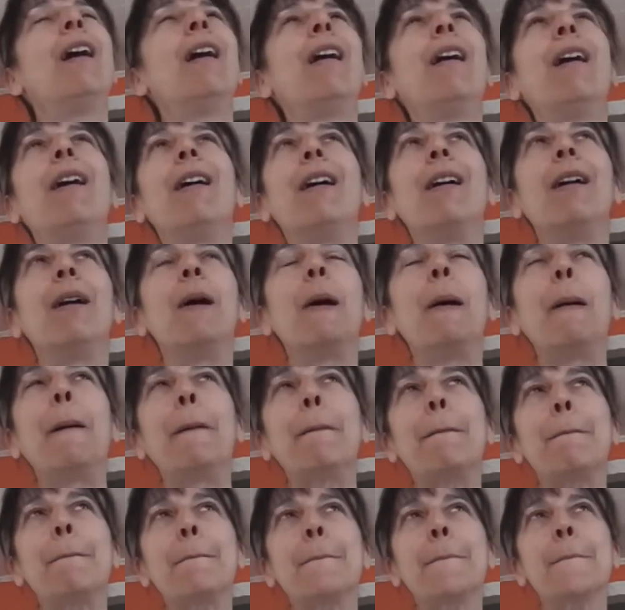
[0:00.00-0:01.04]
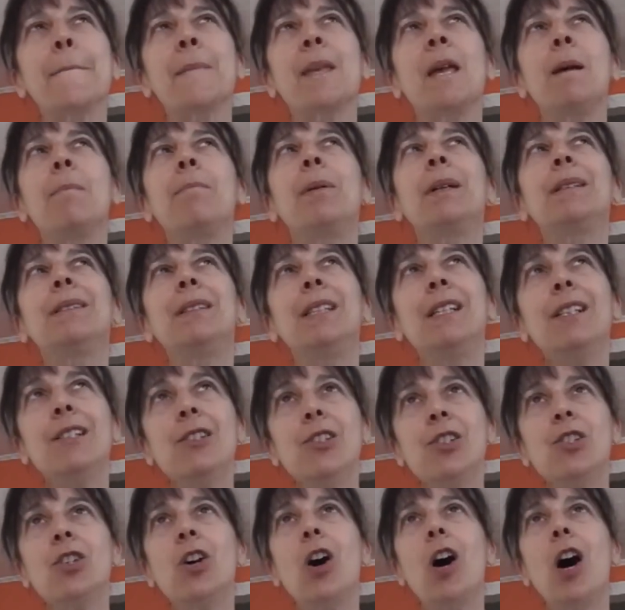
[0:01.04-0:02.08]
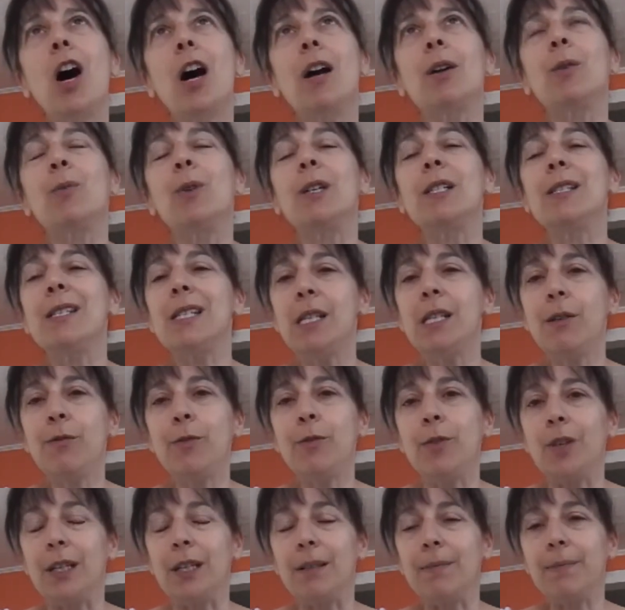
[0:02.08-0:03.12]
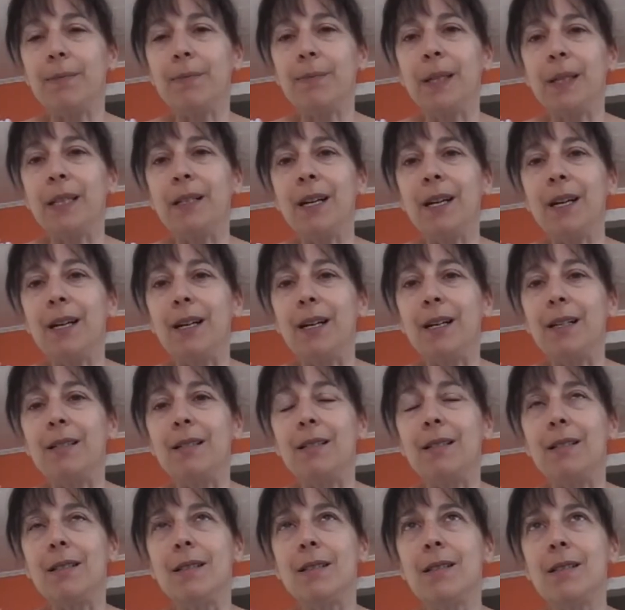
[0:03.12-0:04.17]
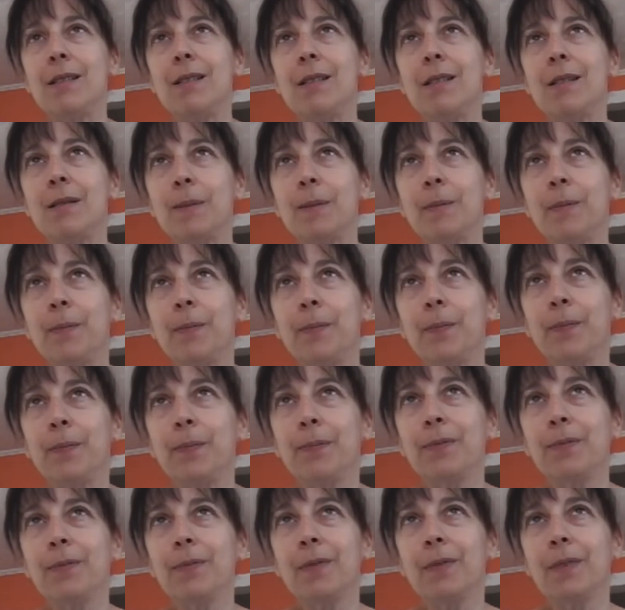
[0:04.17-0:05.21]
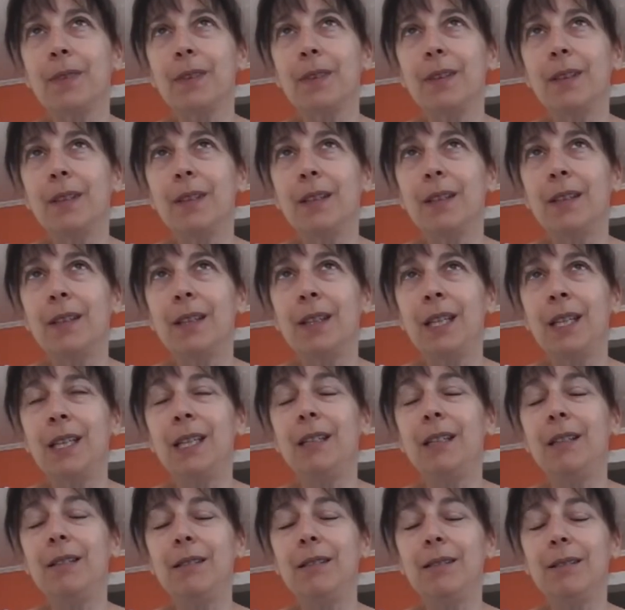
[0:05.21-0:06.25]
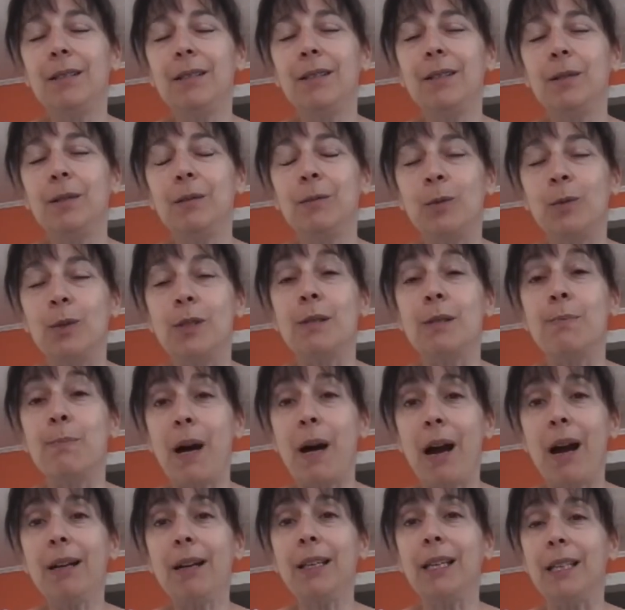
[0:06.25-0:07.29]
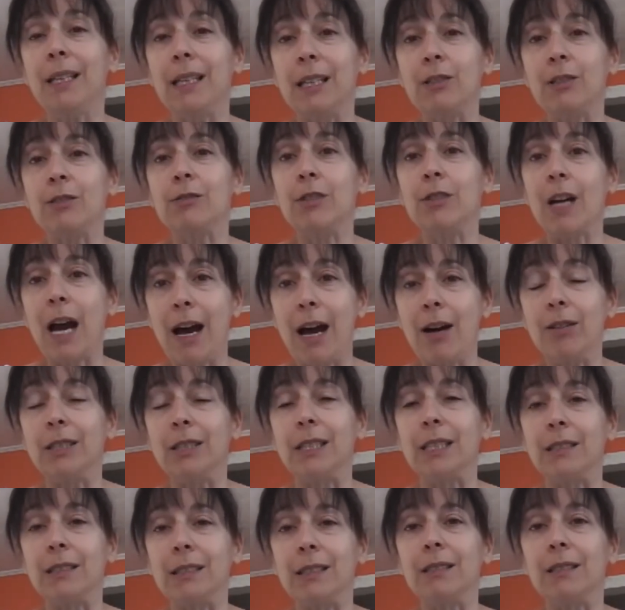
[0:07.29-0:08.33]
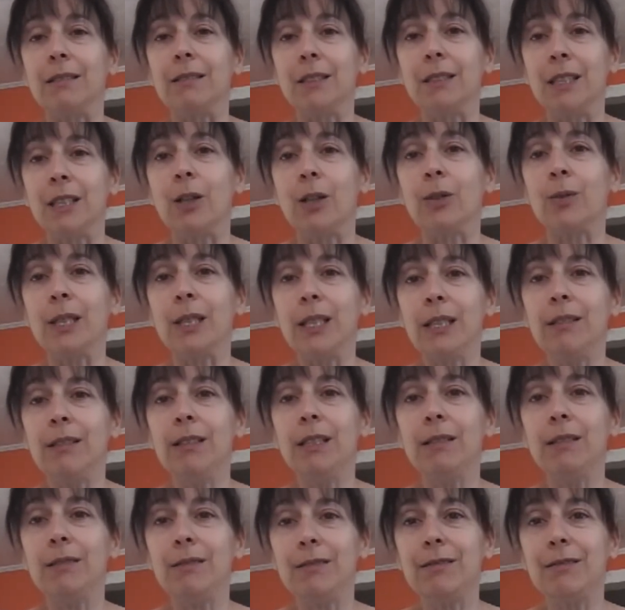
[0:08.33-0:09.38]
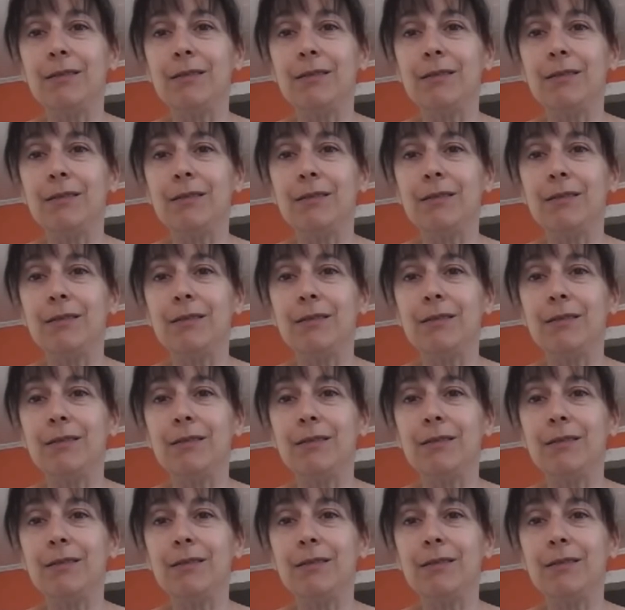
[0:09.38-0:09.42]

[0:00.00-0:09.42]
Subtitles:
But this dog was different because he was barking and growling, and he